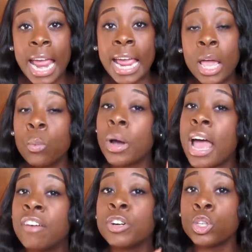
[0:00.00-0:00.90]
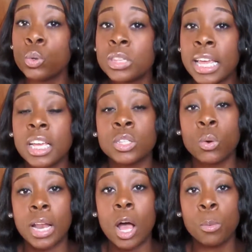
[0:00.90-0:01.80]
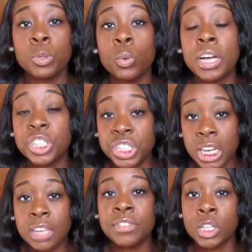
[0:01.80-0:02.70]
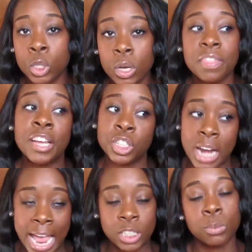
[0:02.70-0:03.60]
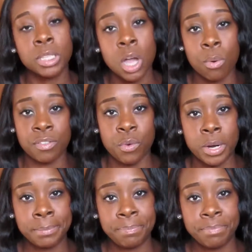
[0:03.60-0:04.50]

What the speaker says: and whatever you think is going to help you achieve the look that you're actually going for.